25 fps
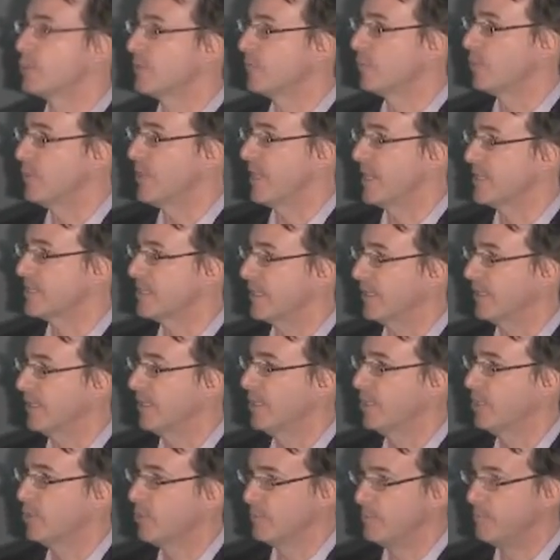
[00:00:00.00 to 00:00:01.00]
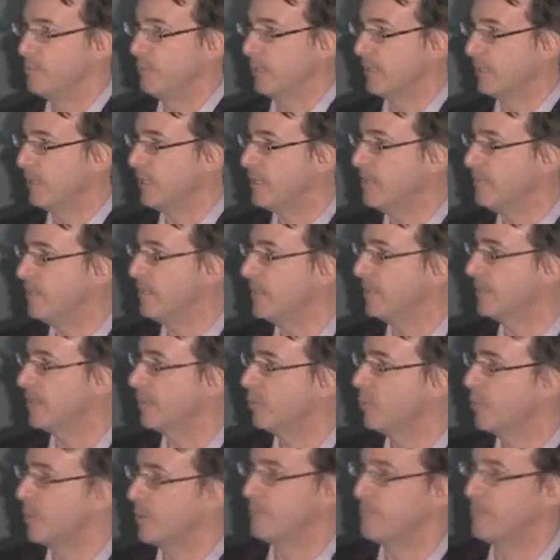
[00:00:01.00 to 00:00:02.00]
you're not doing a project for NASA. You're
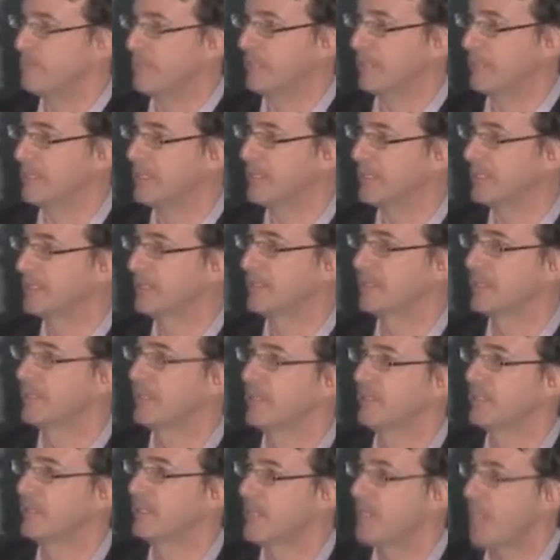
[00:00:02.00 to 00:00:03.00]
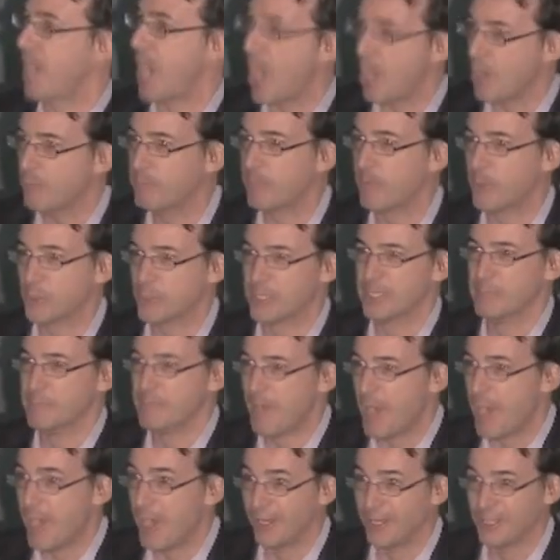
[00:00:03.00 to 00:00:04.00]
believing that we're building
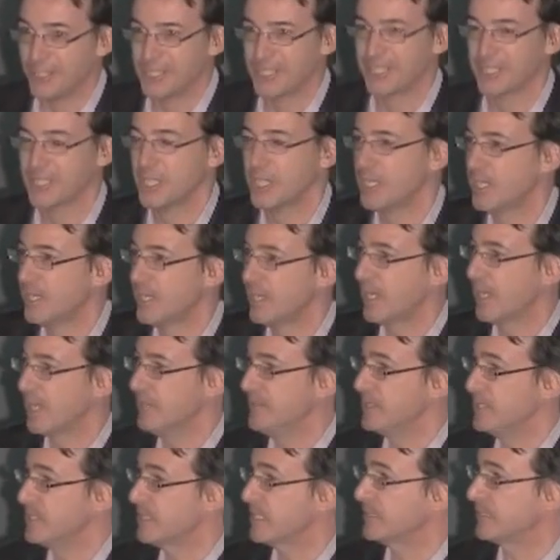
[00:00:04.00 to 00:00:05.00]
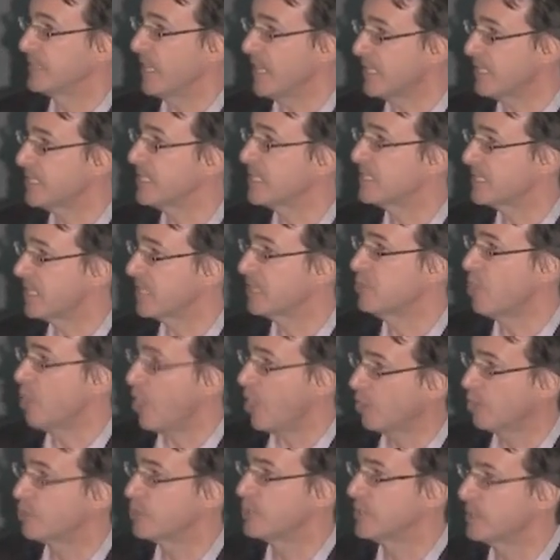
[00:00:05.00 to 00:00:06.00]
outposts in Mars. And this is a
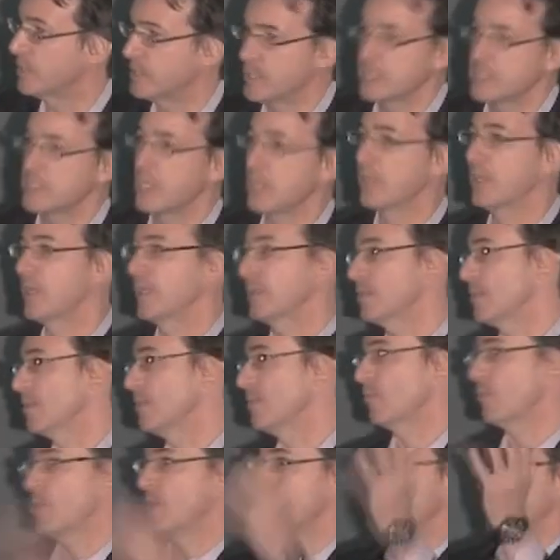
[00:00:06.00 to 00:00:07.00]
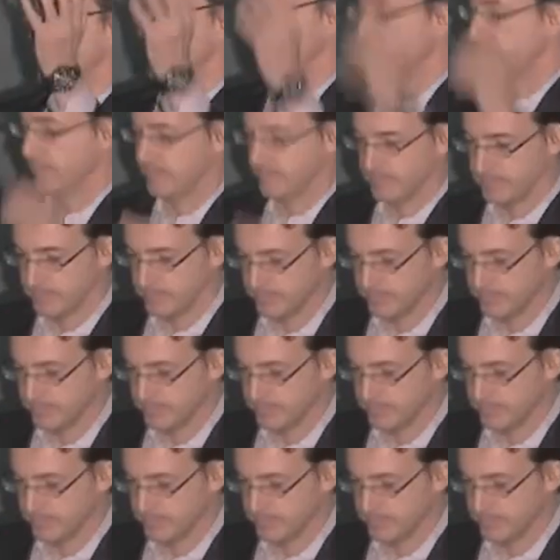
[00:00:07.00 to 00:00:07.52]
Texas technology. This is not like some